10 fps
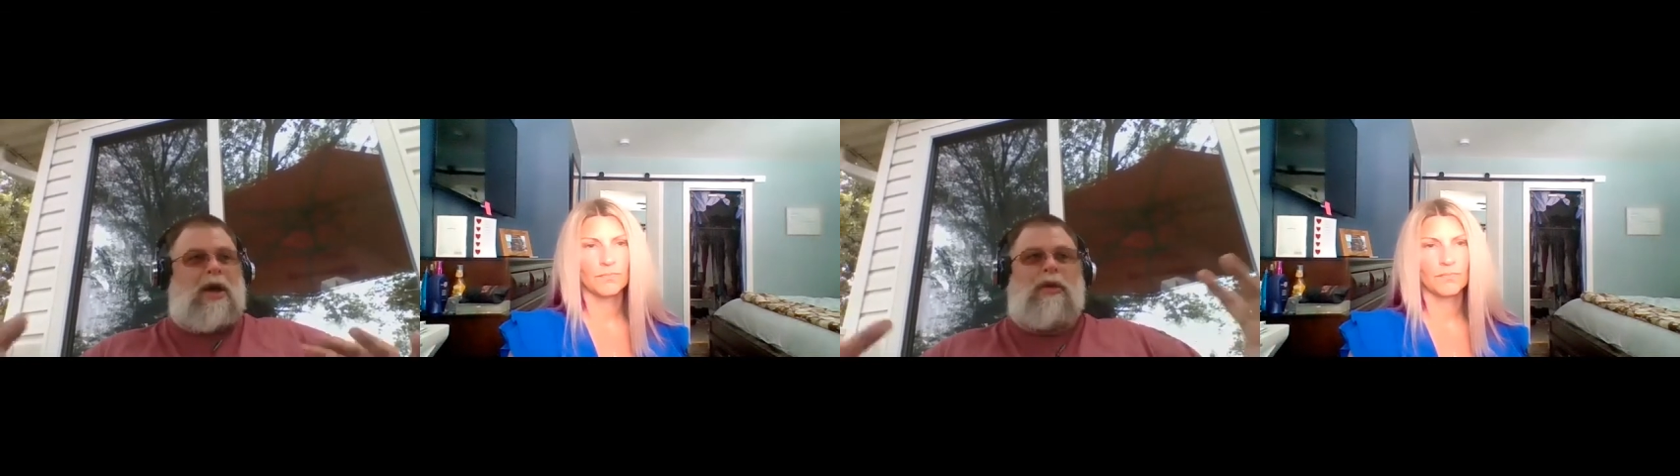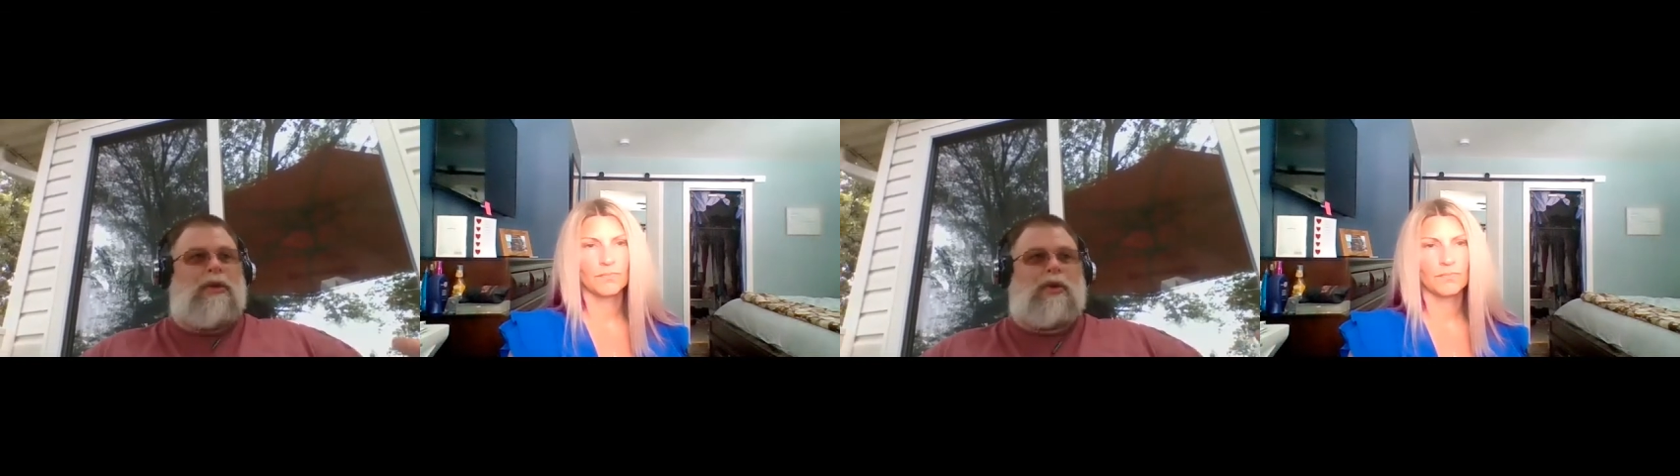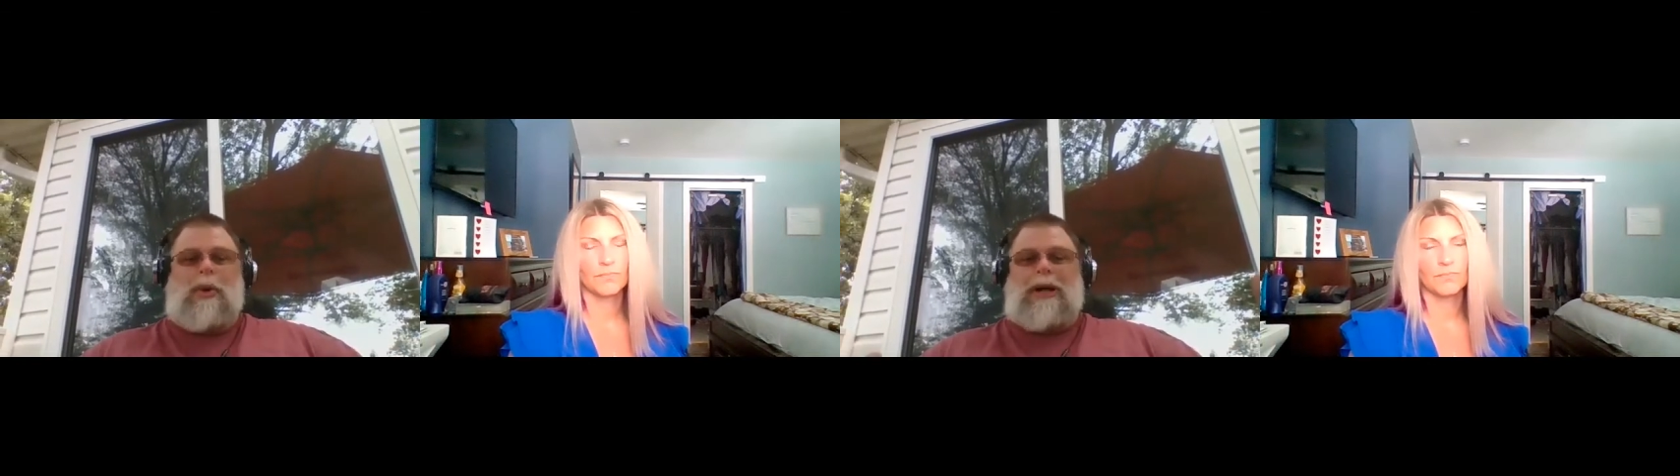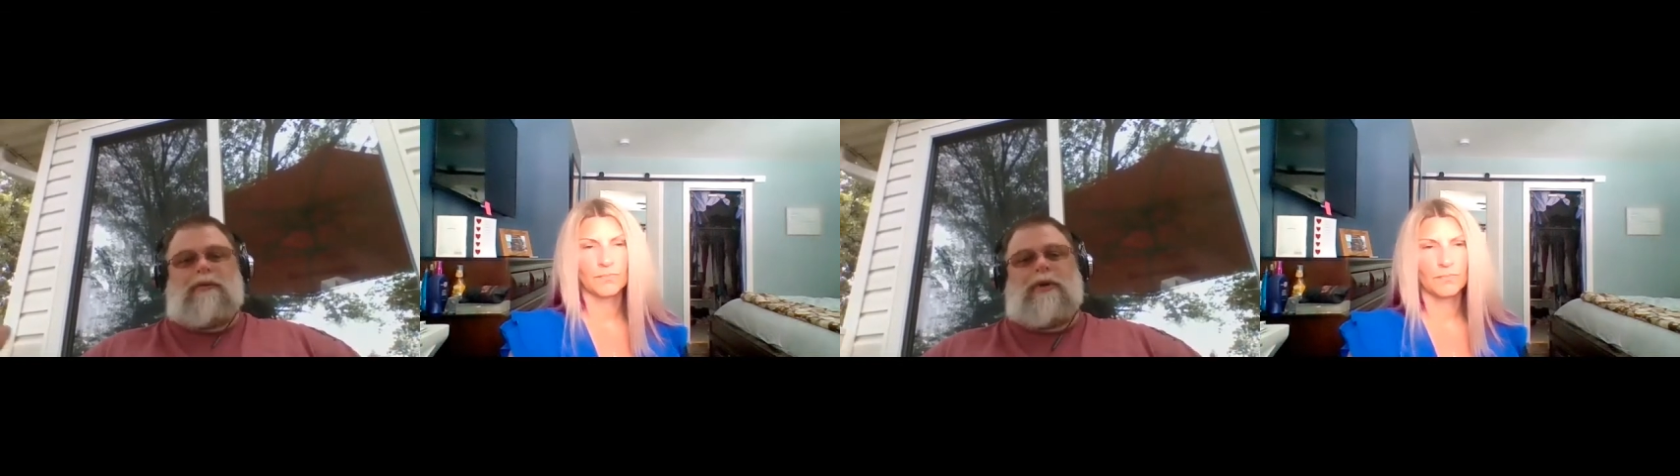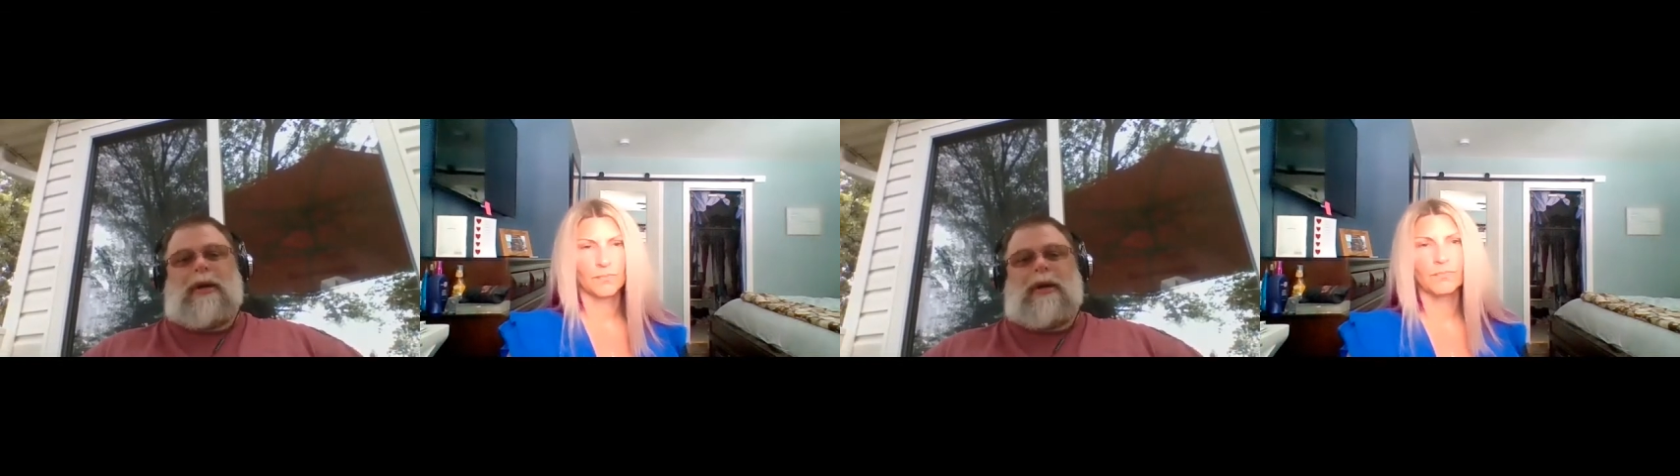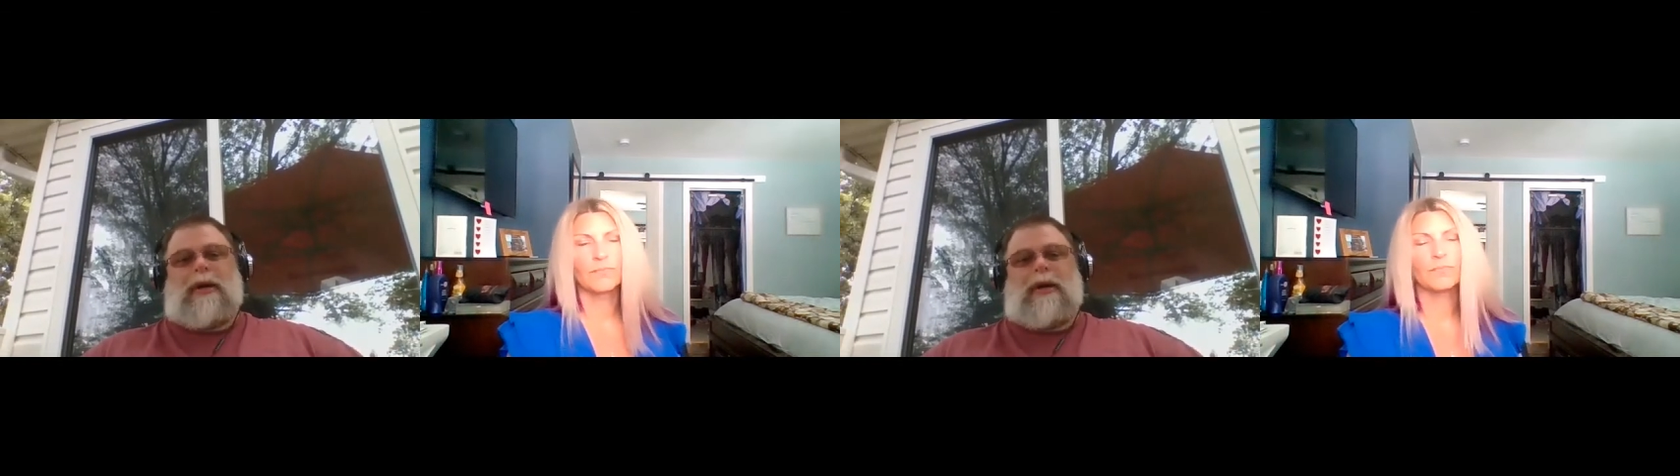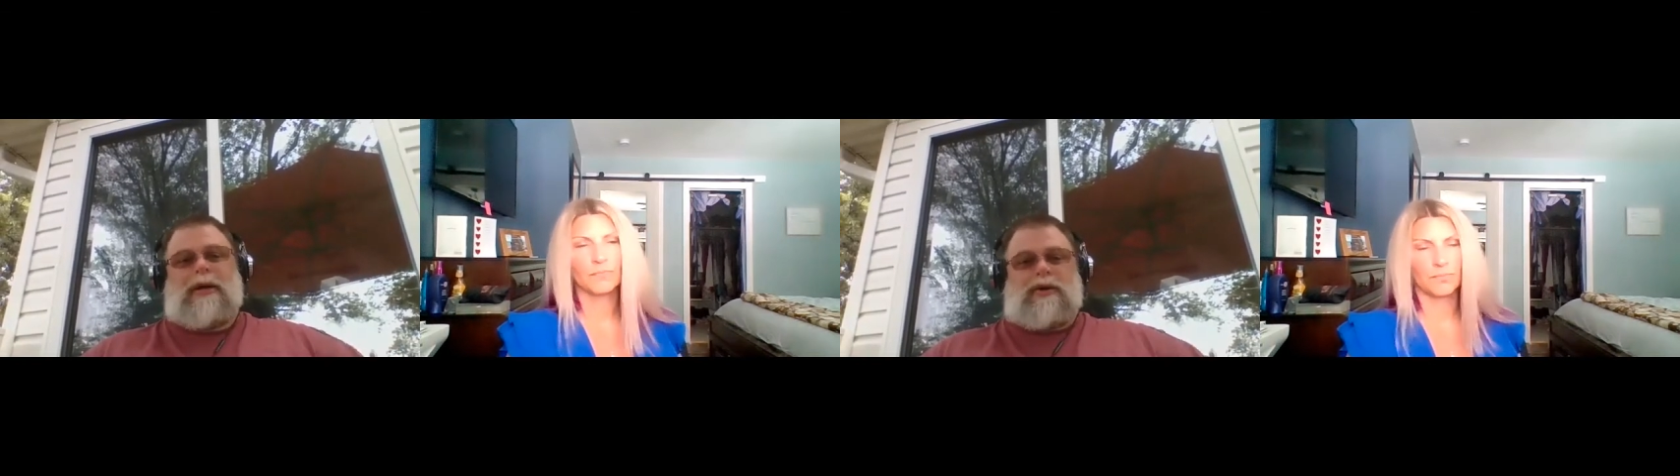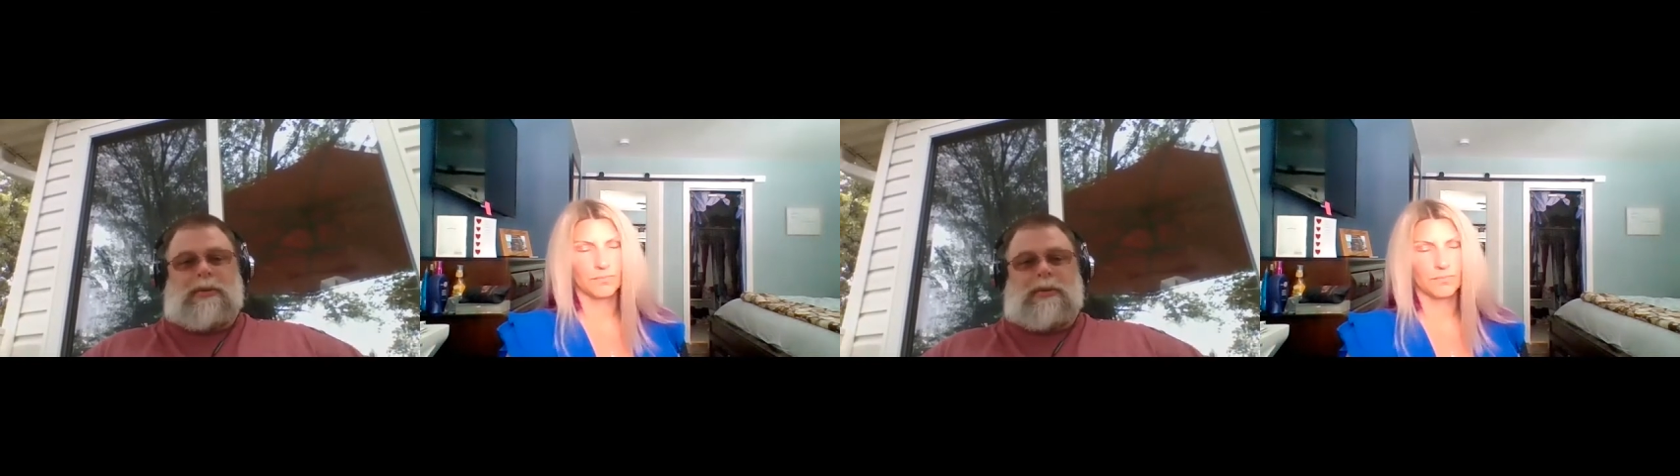other qualifier to